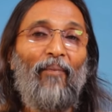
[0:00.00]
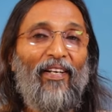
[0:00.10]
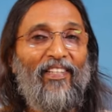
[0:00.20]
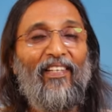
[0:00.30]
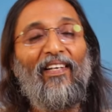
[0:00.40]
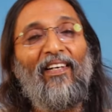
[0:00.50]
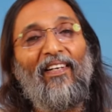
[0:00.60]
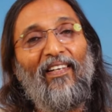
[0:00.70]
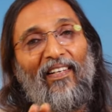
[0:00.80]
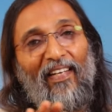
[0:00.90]
But
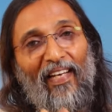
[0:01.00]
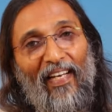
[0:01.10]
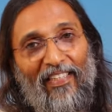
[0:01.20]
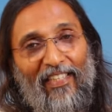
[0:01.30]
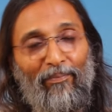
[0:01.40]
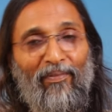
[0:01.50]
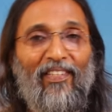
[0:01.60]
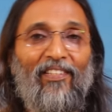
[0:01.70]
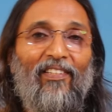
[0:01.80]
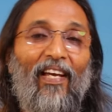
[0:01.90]
accept
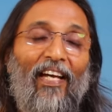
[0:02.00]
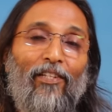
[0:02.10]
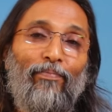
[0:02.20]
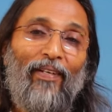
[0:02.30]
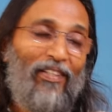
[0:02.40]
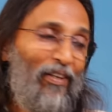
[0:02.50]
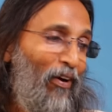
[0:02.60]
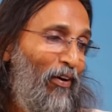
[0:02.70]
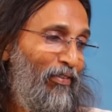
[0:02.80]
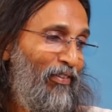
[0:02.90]
this aspect
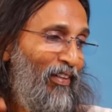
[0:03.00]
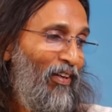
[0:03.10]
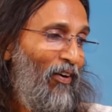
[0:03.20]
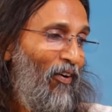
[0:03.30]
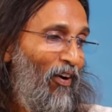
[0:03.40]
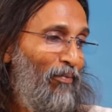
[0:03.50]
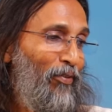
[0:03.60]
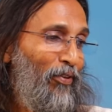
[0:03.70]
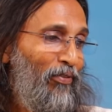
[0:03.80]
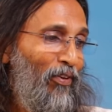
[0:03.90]
of all
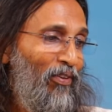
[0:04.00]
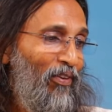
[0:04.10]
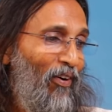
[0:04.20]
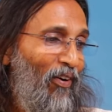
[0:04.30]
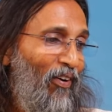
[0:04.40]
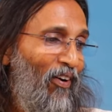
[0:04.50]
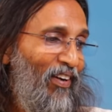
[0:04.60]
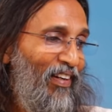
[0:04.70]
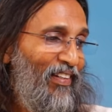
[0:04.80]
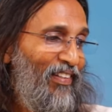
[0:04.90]
beautiful,
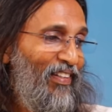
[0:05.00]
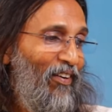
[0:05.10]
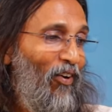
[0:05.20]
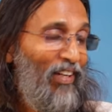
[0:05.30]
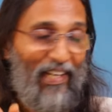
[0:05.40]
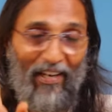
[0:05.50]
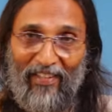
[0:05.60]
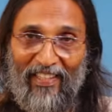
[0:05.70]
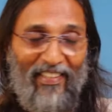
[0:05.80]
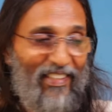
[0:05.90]
all
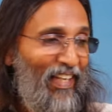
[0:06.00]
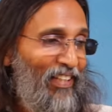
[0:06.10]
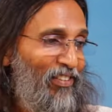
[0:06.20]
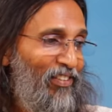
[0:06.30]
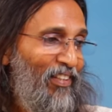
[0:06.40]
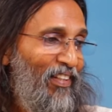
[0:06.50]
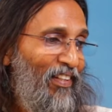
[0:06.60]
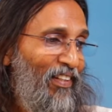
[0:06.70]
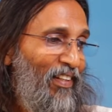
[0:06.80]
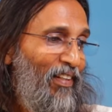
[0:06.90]
loving, yes,
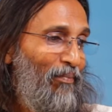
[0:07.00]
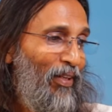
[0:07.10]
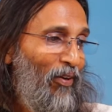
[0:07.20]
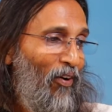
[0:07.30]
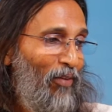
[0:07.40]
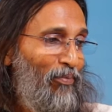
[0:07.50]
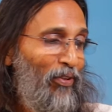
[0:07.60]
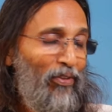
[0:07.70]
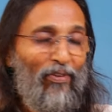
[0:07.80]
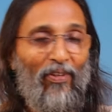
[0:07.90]
but all
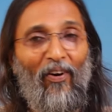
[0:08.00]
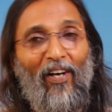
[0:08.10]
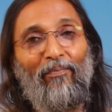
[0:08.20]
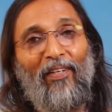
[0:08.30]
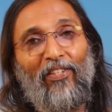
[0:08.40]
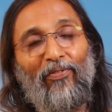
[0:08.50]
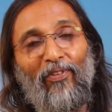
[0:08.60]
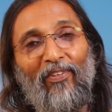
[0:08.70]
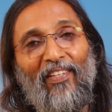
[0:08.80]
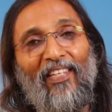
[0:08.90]
beautiful, all
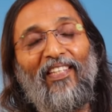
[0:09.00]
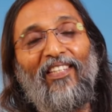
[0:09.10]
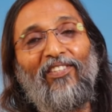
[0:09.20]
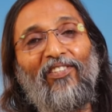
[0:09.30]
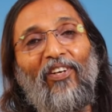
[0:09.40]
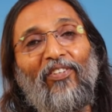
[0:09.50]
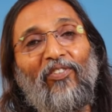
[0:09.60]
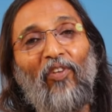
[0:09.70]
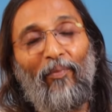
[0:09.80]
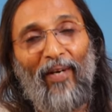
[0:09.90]
blissful is not
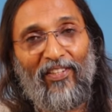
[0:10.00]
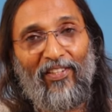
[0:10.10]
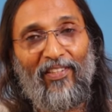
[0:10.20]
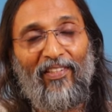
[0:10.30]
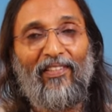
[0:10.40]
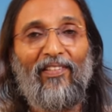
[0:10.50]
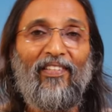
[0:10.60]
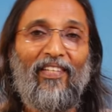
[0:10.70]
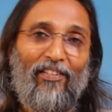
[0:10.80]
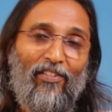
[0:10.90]
so much
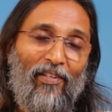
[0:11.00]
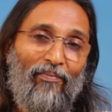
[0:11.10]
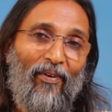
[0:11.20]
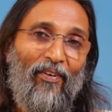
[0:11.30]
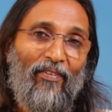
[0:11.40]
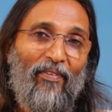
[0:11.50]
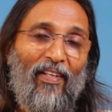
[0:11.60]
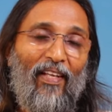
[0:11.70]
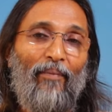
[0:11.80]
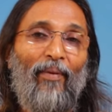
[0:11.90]
touched upon.
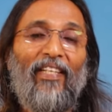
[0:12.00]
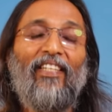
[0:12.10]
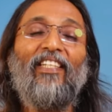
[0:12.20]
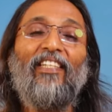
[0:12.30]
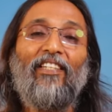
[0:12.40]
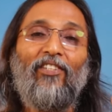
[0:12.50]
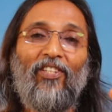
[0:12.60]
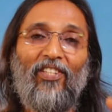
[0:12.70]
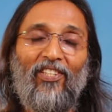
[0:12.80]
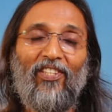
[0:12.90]
But in Indian
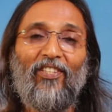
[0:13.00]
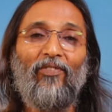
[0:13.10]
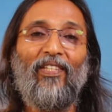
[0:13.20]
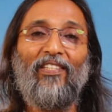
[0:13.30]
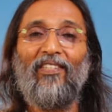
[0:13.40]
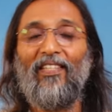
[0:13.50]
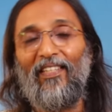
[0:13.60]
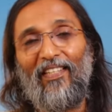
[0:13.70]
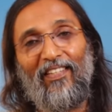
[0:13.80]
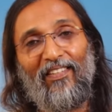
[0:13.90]
traditions, we
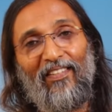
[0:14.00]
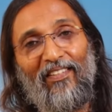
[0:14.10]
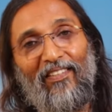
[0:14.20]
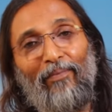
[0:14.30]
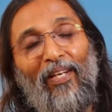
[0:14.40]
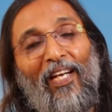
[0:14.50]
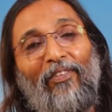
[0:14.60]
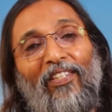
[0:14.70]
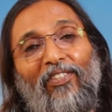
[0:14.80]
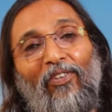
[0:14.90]
see it, the
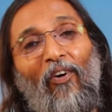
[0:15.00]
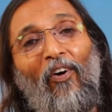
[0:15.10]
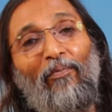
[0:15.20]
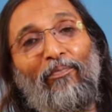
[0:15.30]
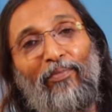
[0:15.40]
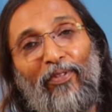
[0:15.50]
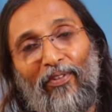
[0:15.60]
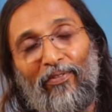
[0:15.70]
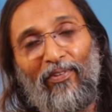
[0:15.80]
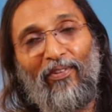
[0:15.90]
beloved is all
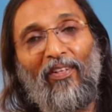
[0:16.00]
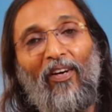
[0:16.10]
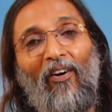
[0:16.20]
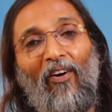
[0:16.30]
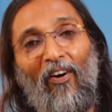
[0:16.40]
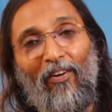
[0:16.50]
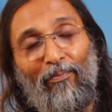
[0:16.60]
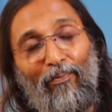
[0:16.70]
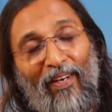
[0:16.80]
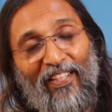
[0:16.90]
beautiful,
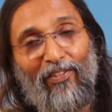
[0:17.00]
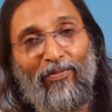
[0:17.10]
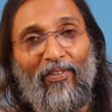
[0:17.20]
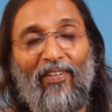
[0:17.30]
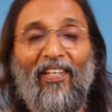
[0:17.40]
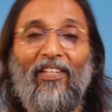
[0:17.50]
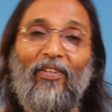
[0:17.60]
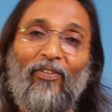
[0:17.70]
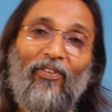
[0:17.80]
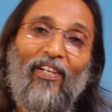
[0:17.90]
all blissful,
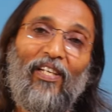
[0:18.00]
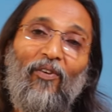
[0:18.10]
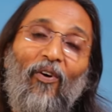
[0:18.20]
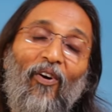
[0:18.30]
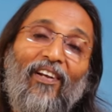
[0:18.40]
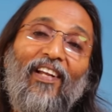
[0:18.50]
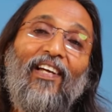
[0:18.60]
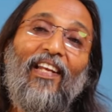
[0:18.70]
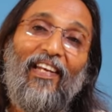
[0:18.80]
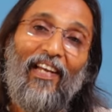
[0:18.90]
not only all
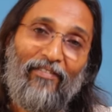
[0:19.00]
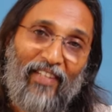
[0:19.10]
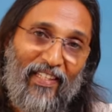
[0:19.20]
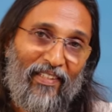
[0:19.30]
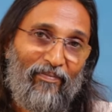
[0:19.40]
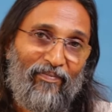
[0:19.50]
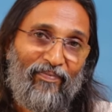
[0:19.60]
loving.